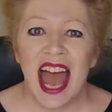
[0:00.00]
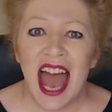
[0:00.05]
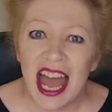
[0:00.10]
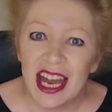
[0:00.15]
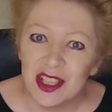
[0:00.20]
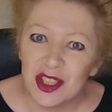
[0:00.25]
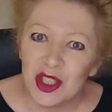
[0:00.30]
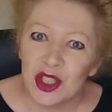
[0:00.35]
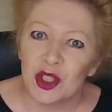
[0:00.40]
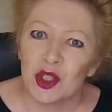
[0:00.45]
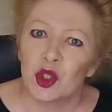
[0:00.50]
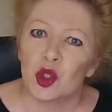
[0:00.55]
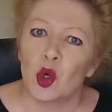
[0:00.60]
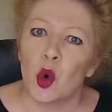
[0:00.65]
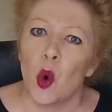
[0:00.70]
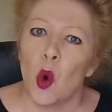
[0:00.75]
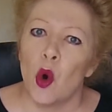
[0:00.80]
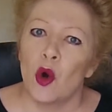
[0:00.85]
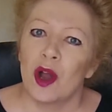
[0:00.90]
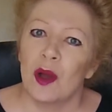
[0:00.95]
and just
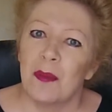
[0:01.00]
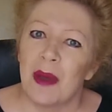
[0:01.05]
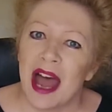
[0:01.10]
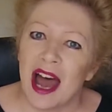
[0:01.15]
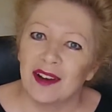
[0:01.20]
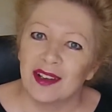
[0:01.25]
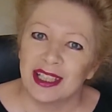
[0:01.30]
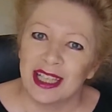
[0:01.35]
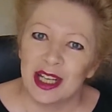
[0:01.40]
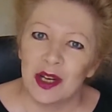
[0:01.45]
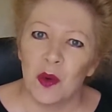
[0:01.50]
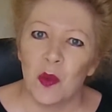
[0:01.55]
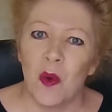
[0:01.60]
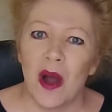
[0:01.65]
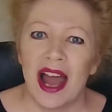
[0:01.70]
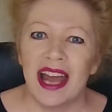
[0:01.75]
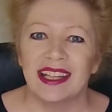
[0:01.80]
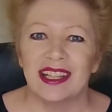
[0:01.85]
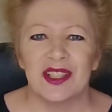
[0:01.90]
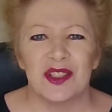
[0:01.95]
talk about it in a
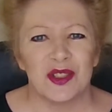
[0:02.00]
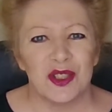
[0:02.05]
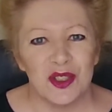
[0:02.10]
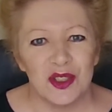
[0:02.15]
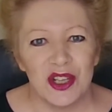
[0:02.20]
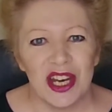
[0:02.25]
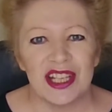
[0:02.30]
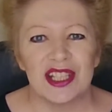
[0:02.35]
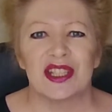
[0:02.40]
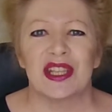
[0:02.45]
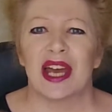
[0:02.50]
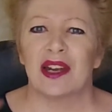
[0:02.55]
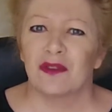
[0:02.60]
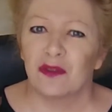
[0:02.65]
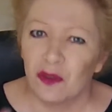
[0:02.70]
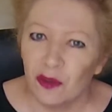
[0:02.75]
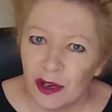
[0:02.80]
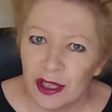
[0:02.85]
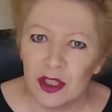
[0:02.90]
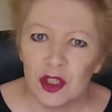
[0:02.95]
way that suggests that
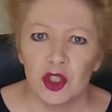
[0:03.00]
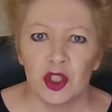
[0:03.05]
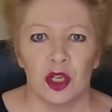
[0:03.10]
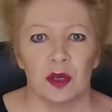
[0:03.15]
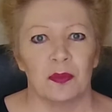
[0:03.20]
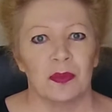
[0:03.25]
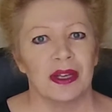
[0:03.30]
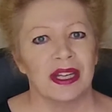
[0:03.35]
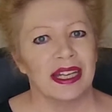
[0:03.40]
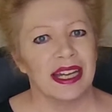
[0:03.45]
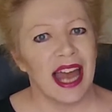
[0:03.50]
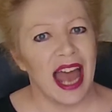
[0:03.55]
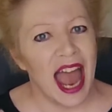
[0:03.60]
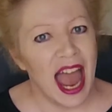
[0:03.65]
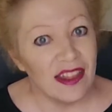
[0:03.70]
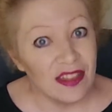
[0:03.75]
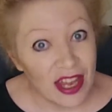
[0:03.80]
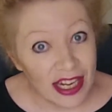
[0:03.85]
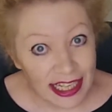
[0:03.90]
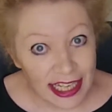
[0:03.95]
friendship
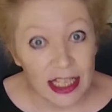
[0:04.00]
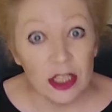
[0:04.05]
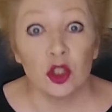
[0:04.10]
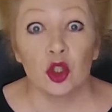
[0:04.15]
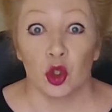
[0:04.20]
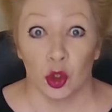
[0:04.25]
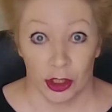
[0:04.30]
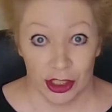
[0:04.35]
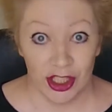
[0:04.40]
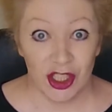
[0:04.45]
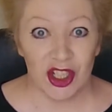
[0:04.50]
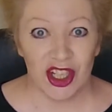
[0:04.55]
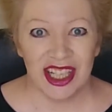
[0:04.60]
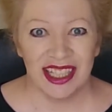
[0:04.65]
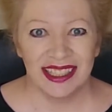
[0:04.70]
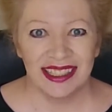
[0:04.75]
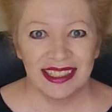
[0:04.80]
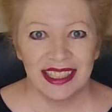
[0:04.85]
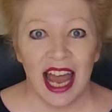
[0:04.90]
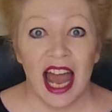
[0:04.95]
and that interest
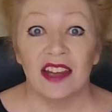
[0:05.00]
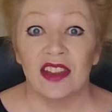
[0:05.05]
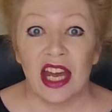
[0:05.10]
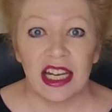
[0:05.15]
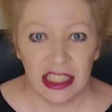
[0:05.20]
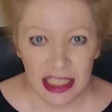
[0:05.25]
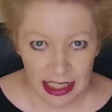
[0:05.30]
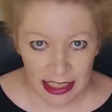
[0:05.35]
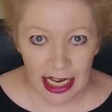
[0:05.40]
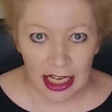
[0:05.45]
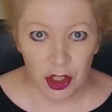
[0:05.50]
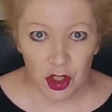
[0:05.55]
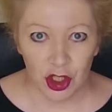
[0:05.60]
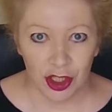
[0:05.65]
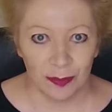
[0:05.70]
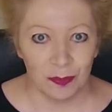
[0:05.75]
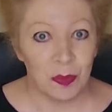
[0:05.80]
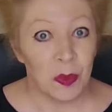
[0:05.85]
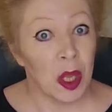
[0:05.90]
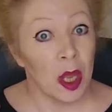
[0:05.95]
and that
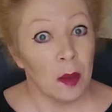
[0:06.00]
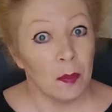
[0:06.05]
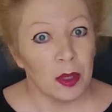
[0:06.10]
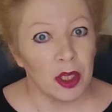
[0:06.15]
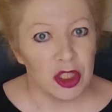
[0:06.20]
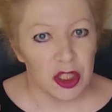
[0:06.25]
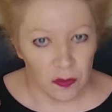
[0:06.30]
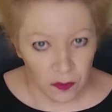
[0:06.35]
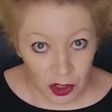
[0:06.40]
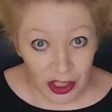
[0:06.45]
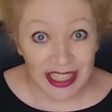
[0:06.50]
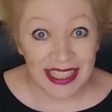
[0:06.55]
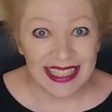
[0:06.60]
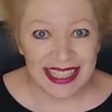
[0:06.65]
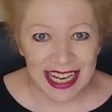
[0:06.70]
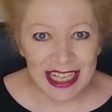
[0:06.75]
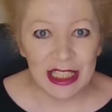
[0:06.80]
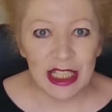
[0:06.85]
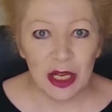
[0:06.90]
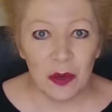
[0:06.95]
connection. Because if you're
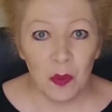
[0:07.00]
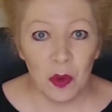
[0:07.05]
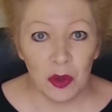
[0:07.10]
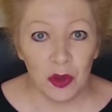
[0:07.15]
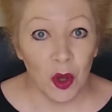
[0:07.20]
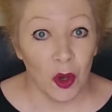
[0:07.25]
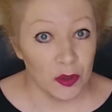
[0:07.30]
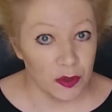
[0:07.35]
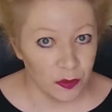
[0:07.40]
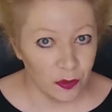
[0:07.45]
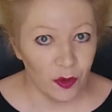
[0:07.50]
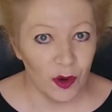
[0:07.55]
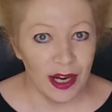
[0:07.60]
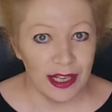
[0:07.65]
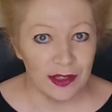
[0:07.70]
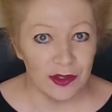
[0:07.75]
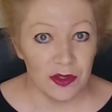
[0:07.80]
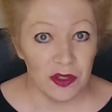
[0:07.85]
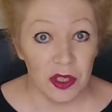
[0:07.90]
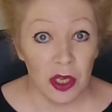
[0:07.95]
connecting with those
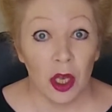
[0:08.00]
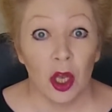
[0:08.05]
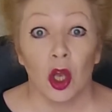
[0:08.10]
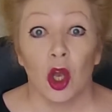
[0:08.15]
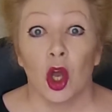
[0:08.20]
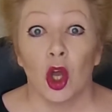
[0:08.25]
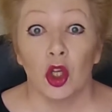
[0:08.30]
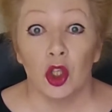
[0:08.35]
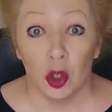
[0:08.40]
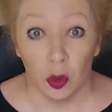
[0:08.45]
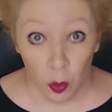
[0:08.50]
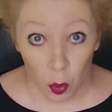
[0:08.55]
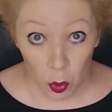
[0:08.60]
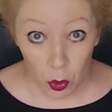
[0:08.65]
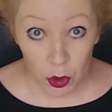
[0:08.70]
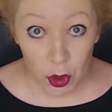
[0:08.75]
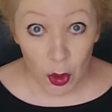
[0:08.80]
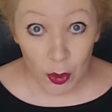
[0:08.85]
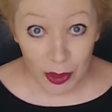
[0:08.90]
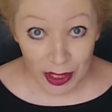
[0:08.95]
friends, you're
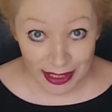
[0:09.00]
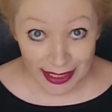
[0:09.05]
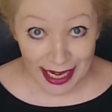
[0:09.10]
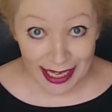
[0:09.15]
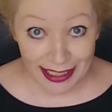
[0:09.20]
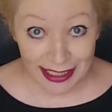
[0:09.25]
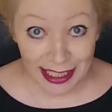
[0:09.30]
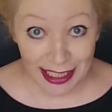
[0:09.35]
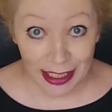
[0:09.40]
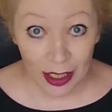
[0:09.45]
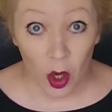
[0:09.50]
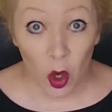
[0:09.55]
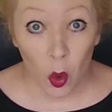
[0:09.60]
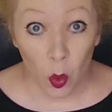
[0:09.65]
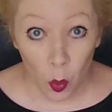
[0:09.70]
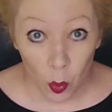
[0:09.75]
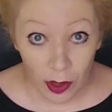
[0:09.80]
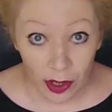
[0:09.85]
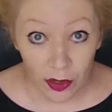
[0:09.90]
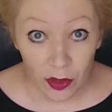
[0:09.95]
also connecting
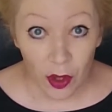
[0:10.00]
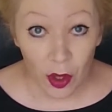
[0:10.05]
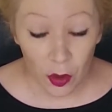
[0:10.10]
with